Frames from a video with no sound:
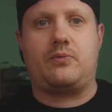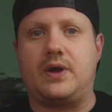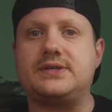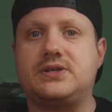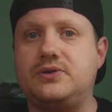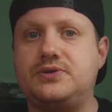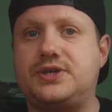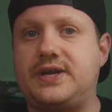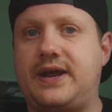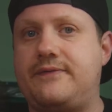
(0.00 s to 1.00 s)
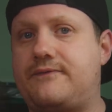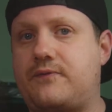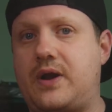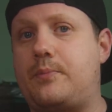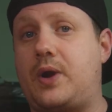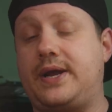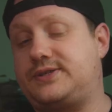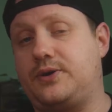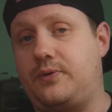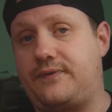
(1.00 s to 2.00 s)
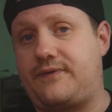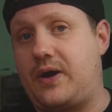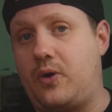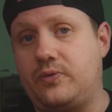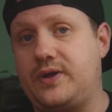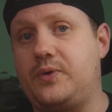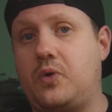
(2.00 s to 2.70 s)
resolution and frame rate. So if I only